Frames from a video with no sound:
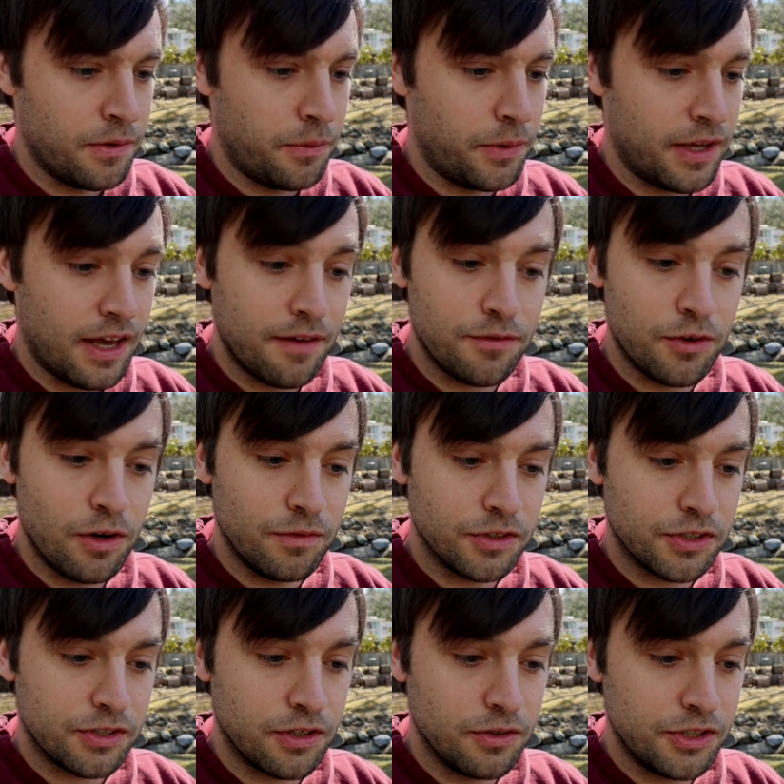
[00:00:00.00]
We have Nova
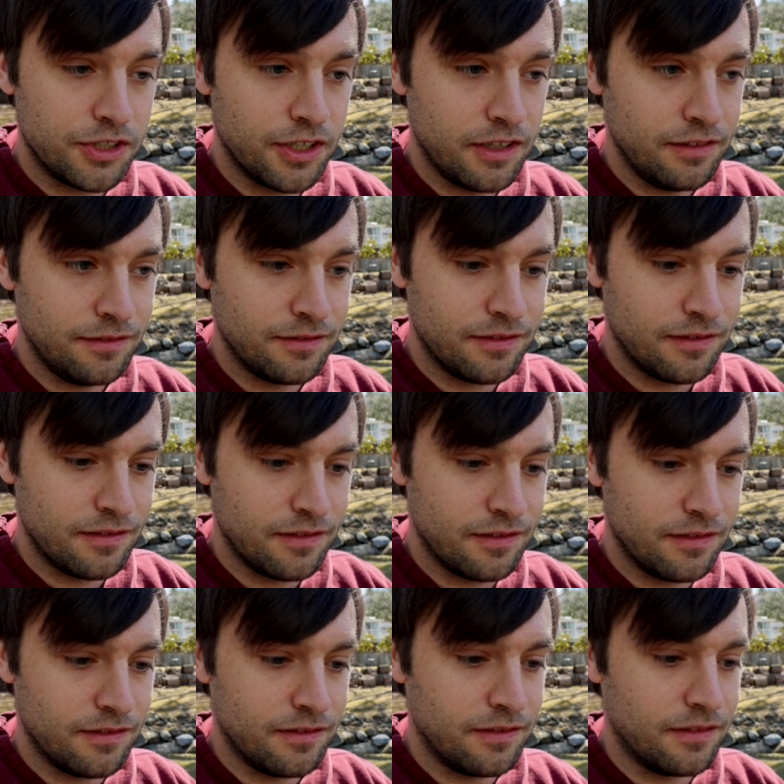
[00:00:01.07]
Scotia
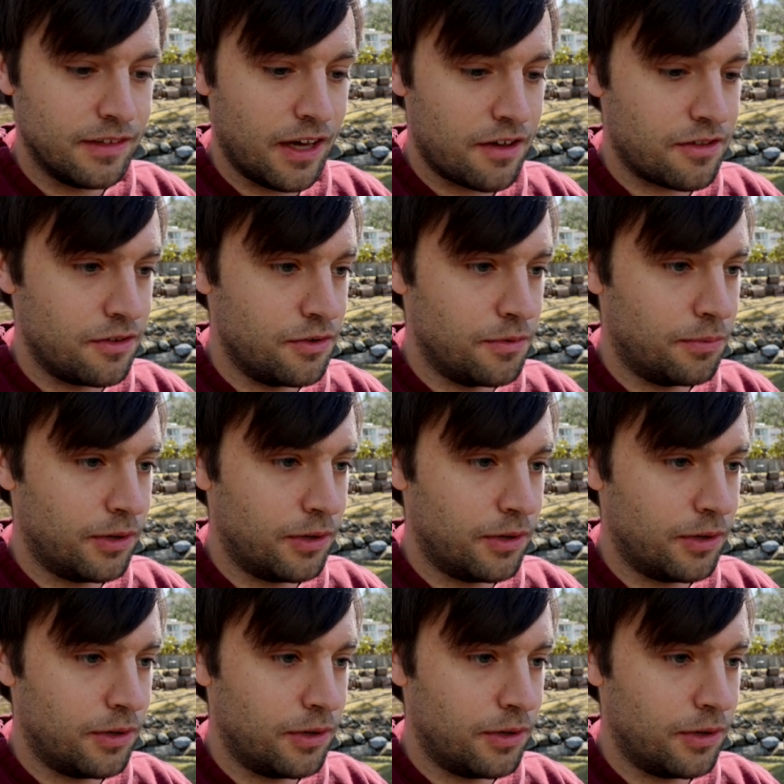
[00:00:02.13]
next to New